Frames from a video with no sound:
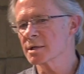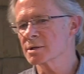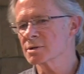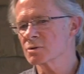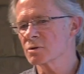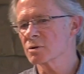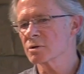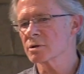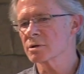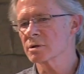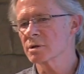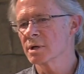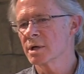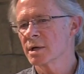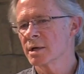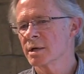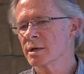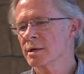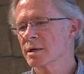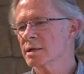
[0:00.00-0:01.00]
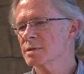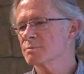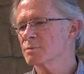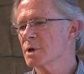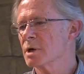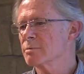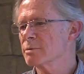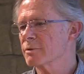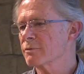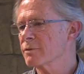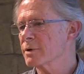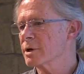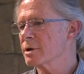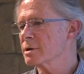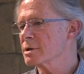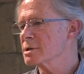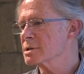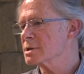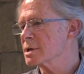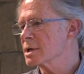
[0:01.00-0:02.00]
disorder, it's probably fair
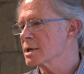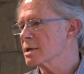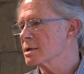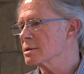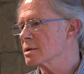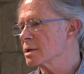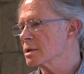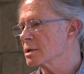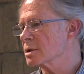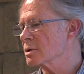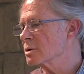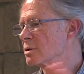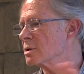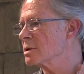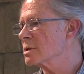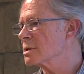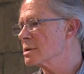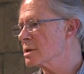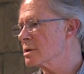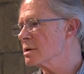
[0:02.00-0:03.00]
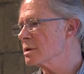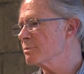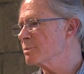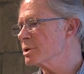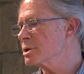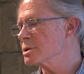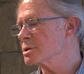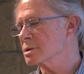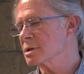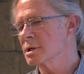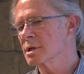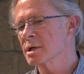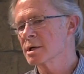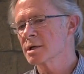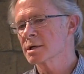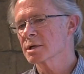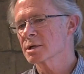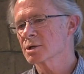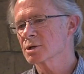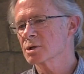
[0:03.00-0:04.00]
to say that a good therapist
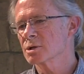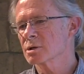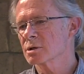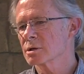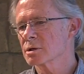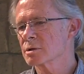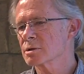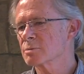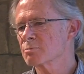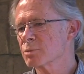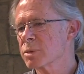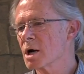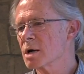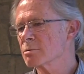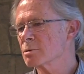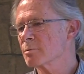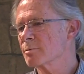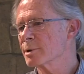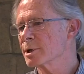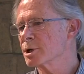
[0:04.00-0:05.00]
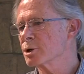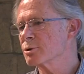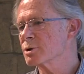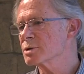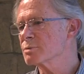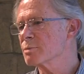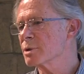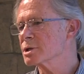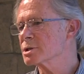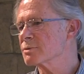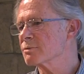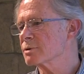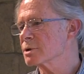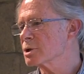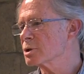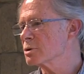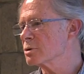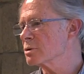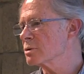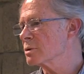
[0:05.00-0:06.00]
could, could probably do as much for
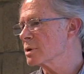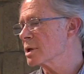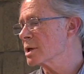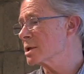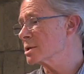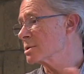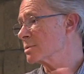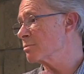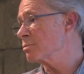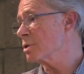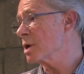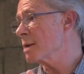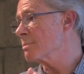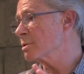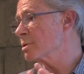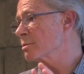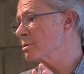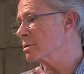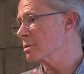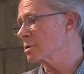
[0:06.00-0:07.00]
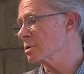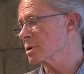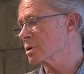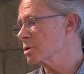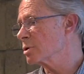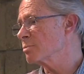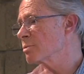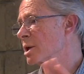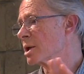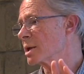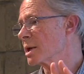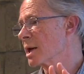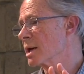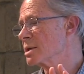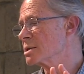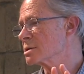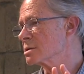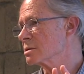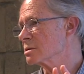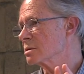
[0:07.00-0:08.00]
you as a proper good
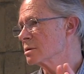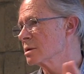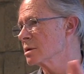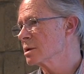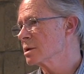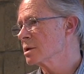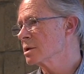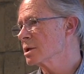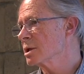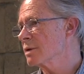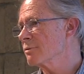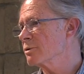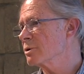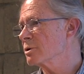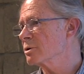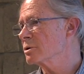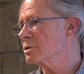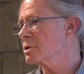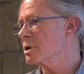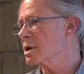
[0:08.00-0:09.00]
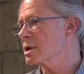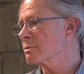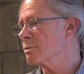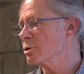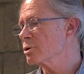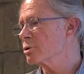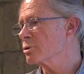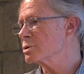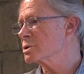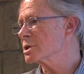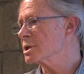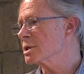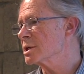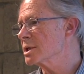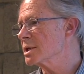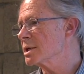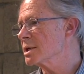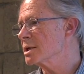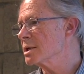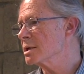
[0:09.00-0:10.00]
medication. If you talk about
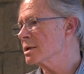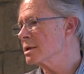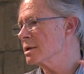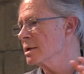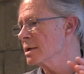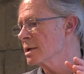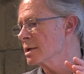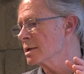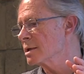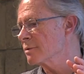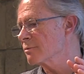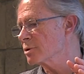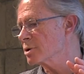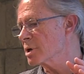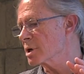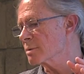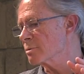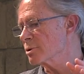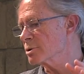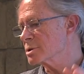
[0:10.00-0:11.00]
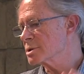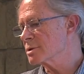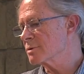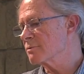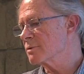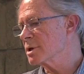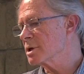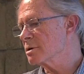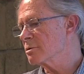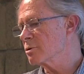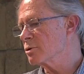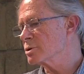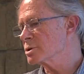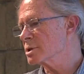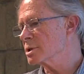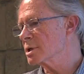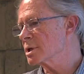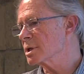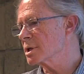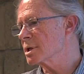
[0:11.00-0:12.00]
OCD, if you talk about severe
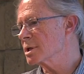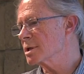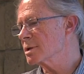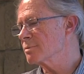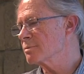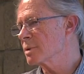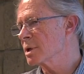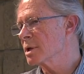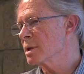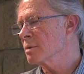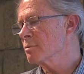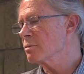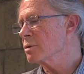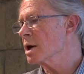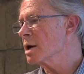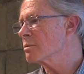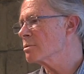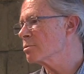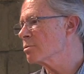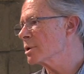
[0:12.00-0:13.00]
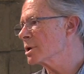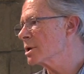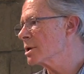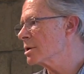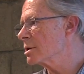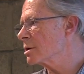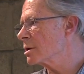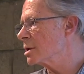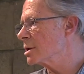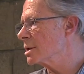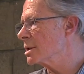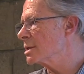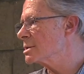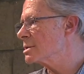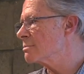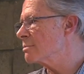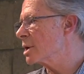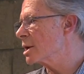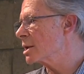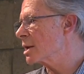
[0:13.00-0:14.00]
OCD, probably you're going to need
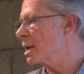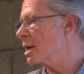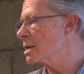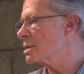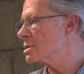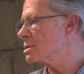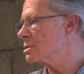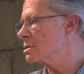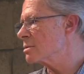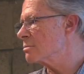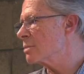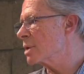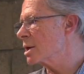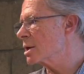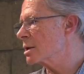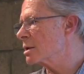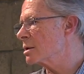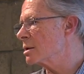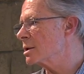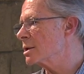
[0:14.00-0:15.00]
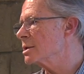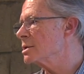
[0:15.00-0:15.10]
some medication or medical